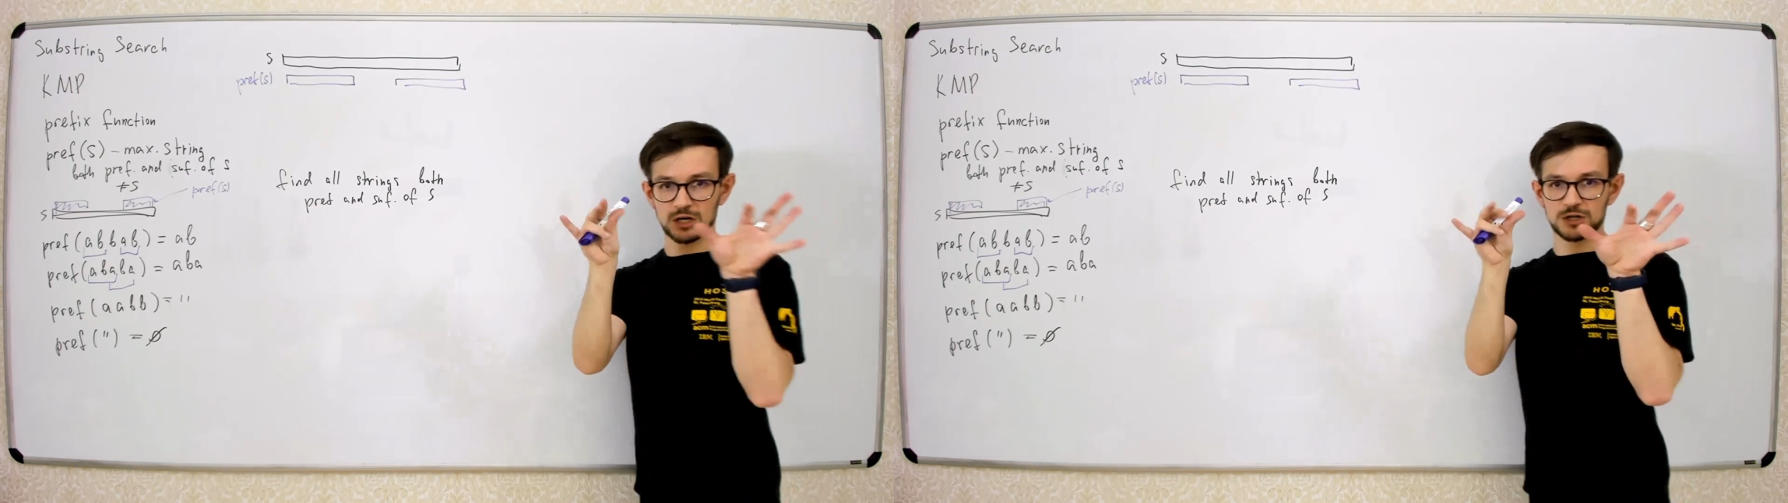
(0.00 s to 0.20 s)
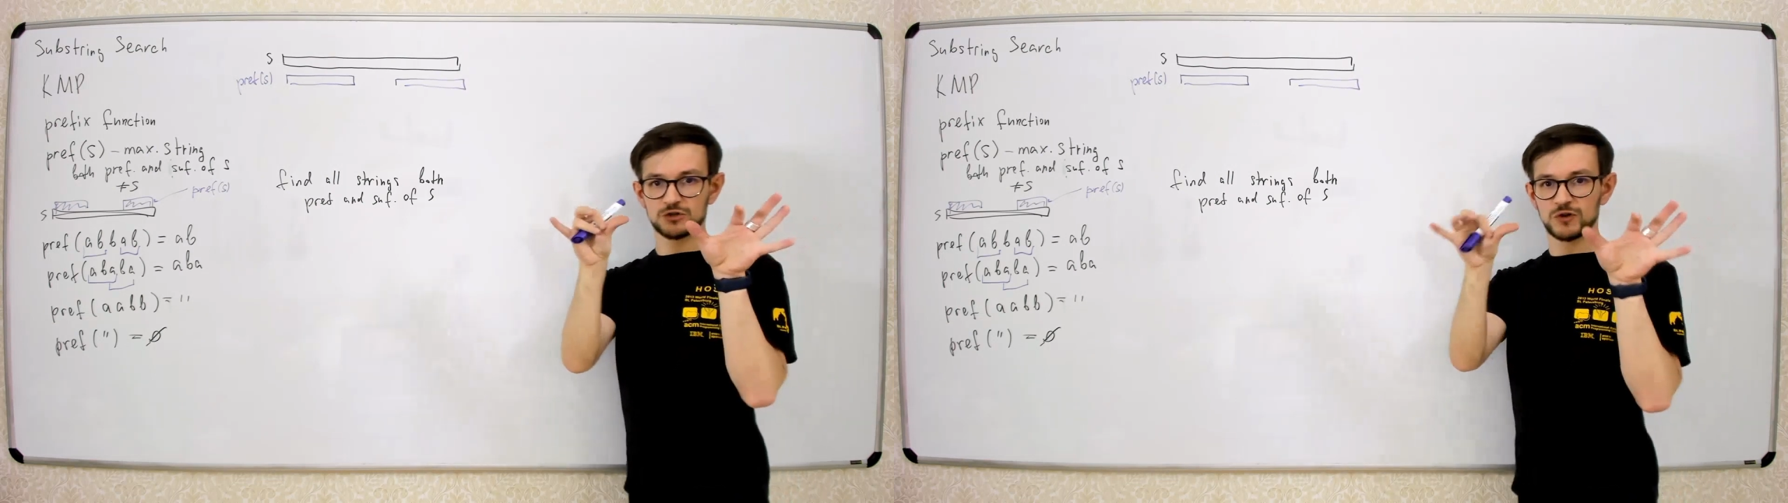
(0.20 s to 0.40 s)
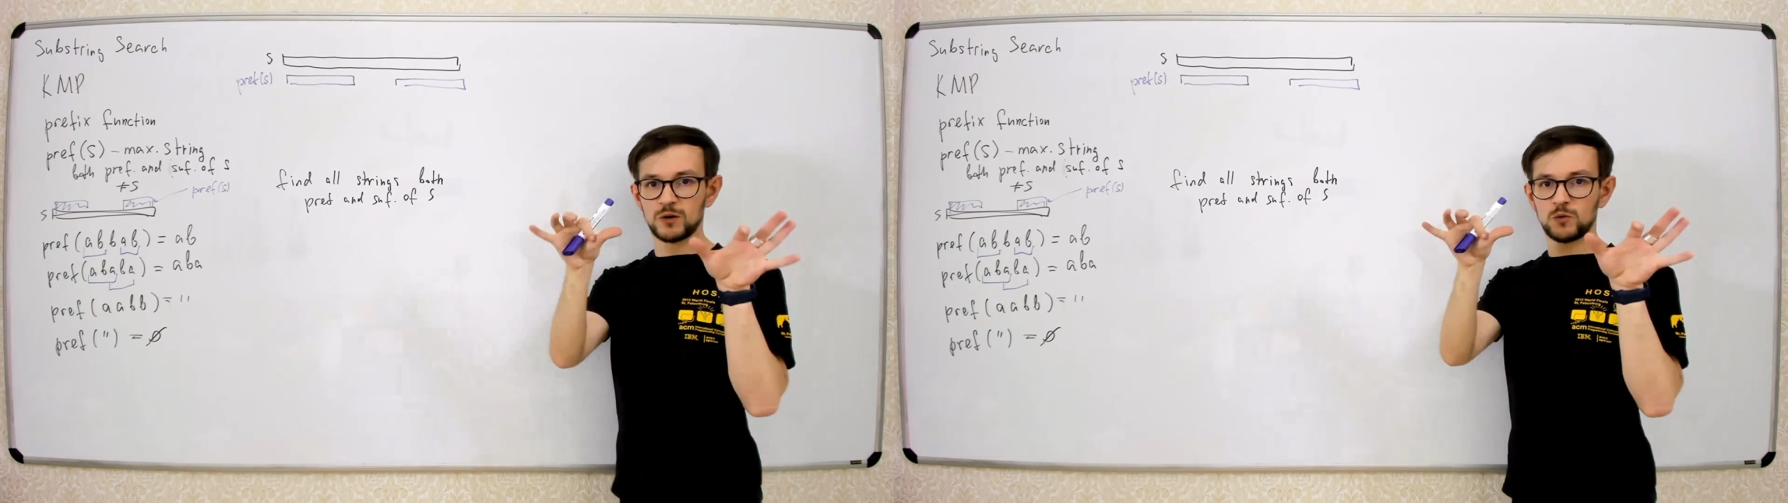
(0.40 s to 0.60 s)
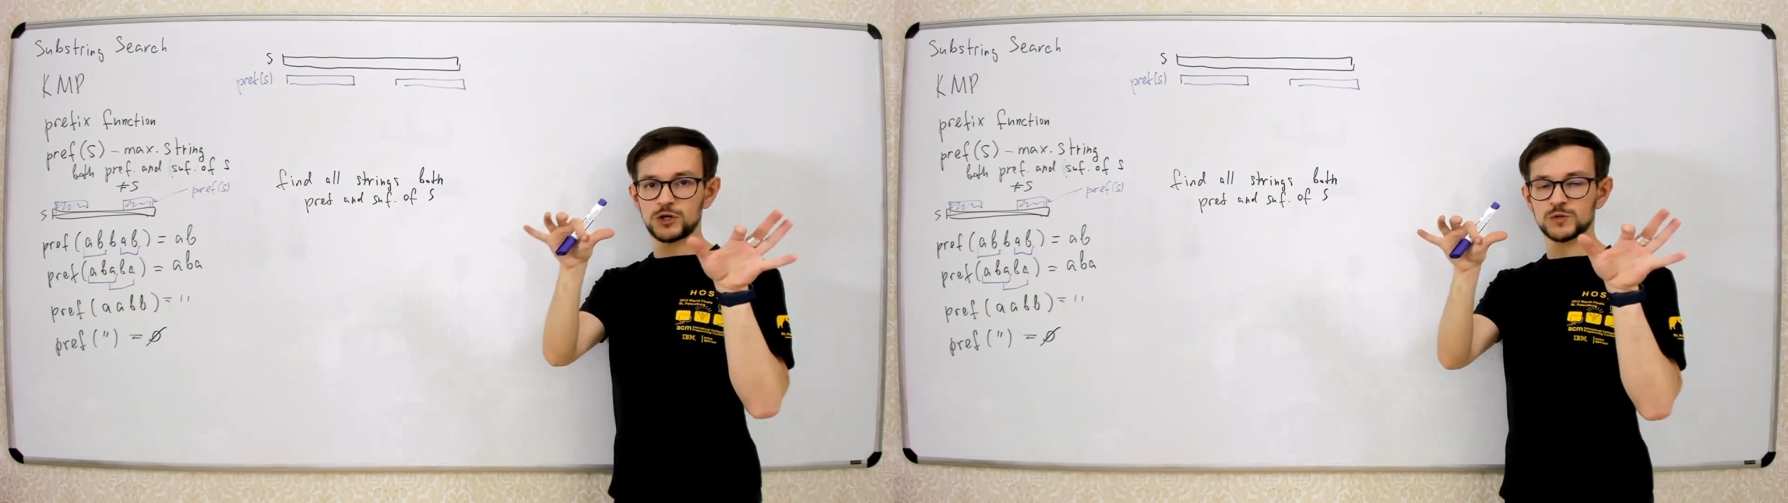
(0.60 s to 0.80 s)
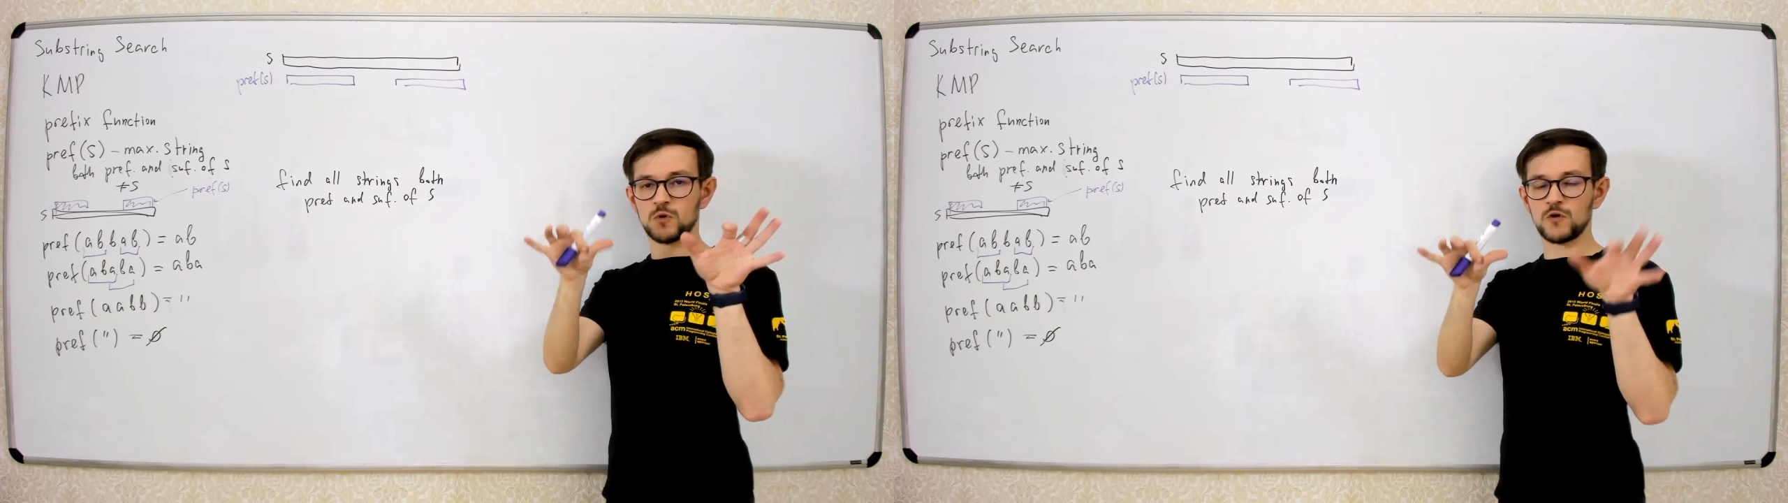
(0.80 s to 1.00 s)
string which
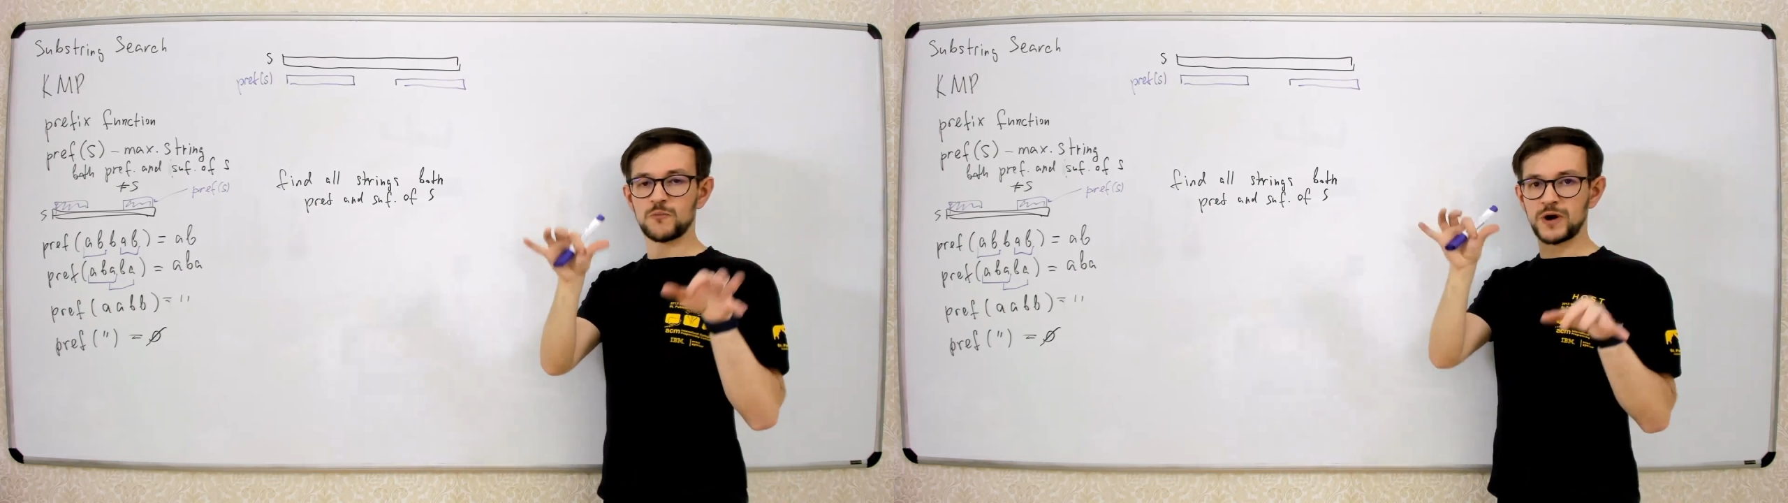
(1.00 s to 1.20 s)
is both